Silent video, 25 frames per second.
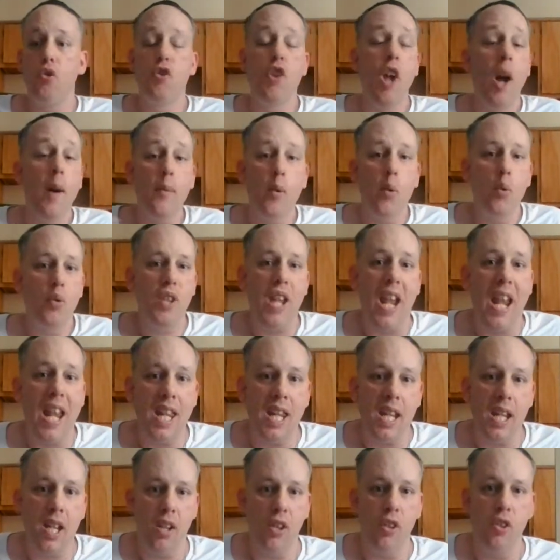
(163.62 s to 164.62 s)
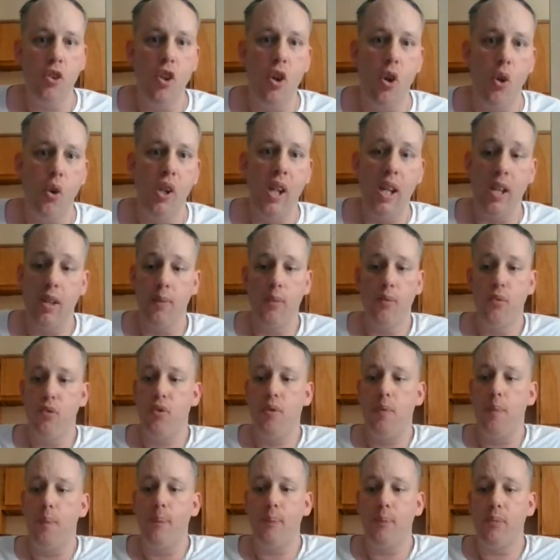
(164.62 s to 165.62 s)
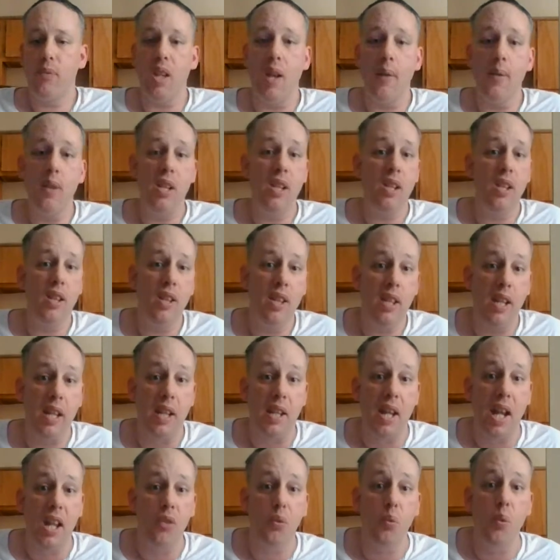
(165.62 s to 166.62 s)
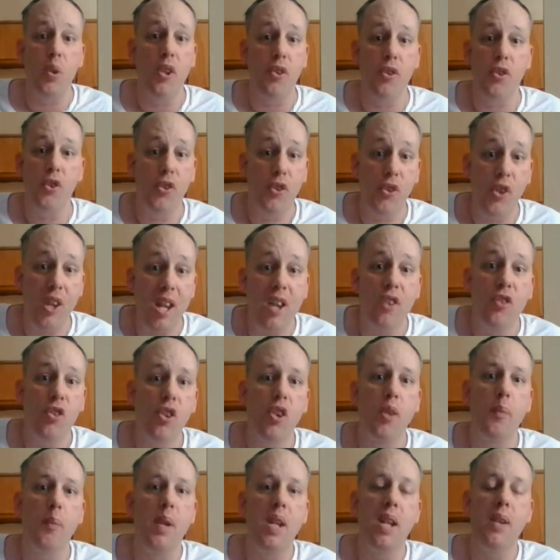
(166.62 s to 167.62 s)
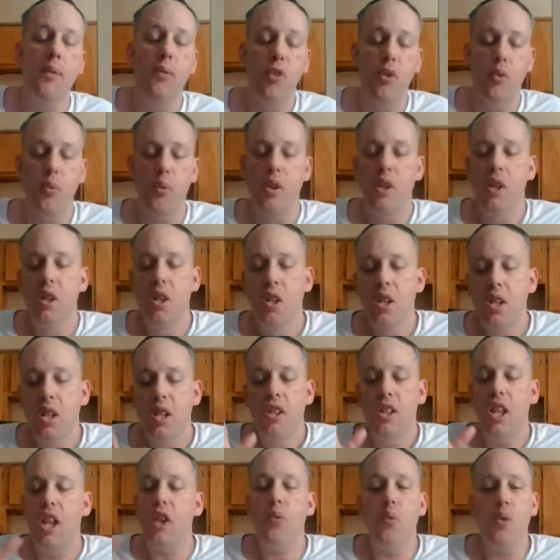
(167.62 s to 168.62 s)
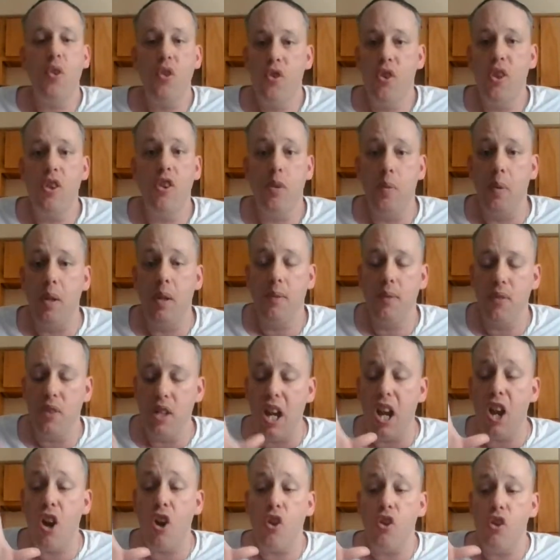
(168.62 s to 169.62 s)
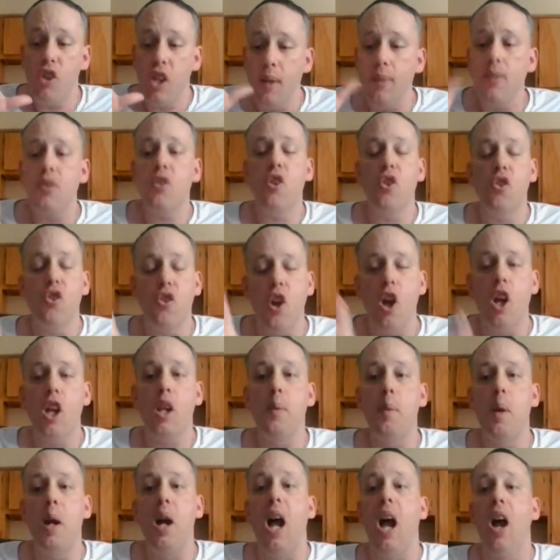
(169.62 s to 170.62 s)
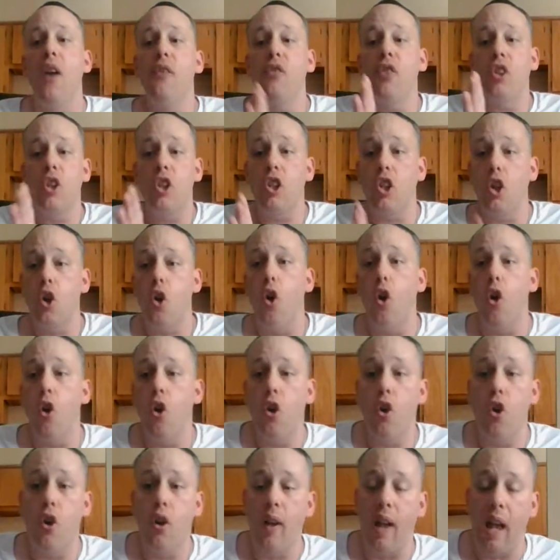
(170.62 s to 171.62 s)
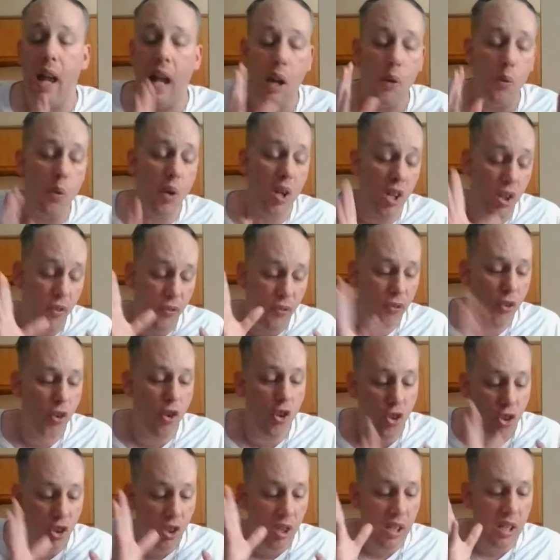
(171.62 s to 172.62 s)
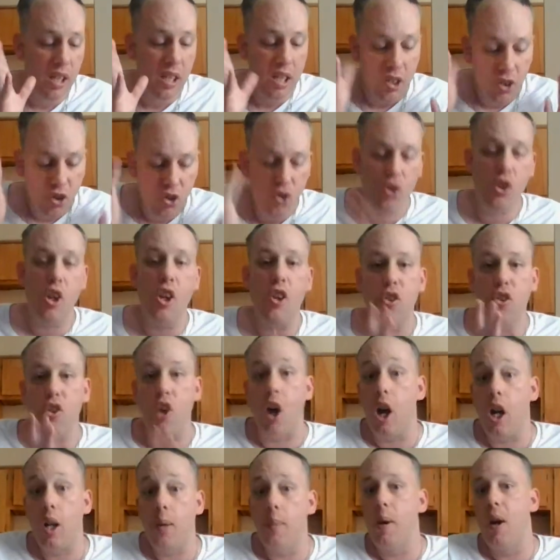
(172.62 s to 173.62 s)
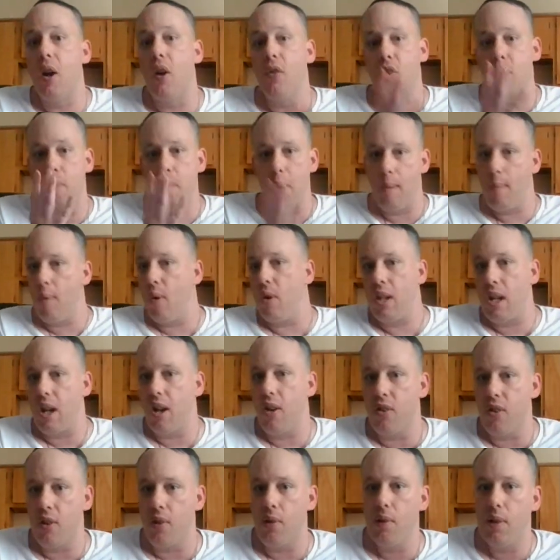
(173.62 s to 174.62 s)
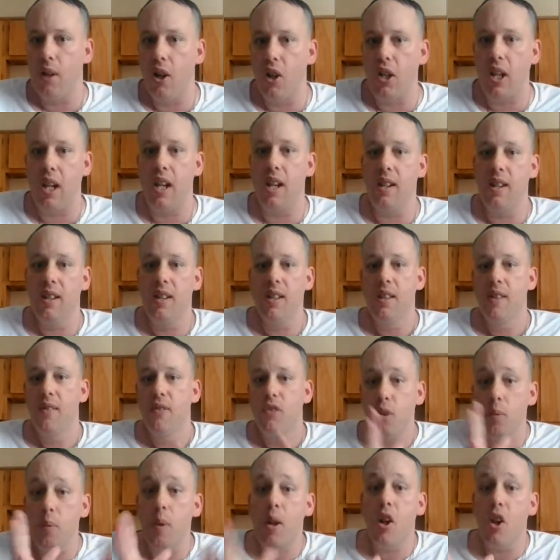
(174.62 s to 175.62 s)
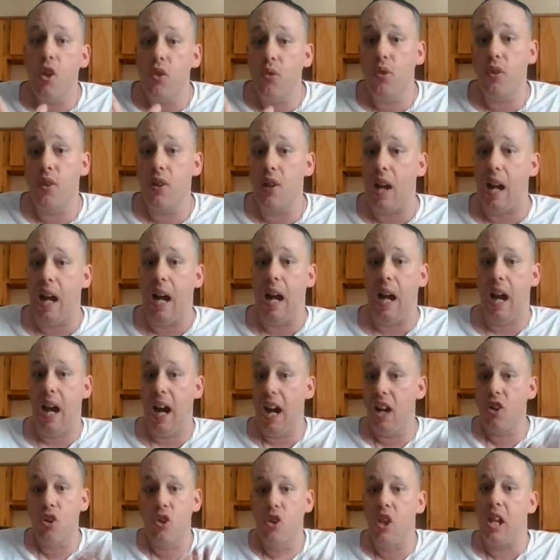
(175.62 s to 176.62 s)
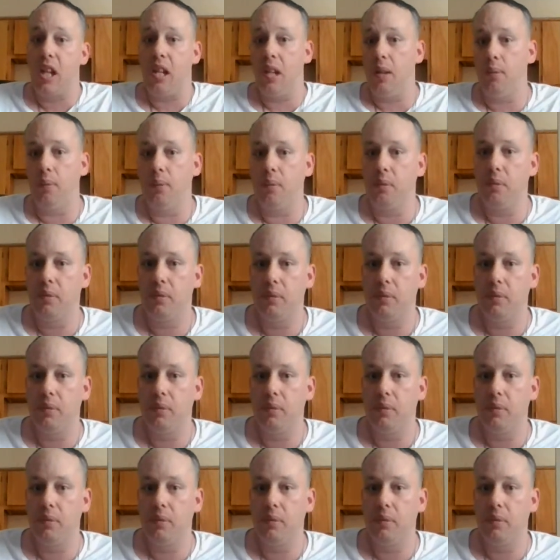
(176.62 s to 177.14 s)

double dating. I mean, that's what it seems to be. That's what it seems to be. Now, let me just talk about. I'm gonna go. I want to first just talk about the main character. Okay, to be honest with you, I don't like him.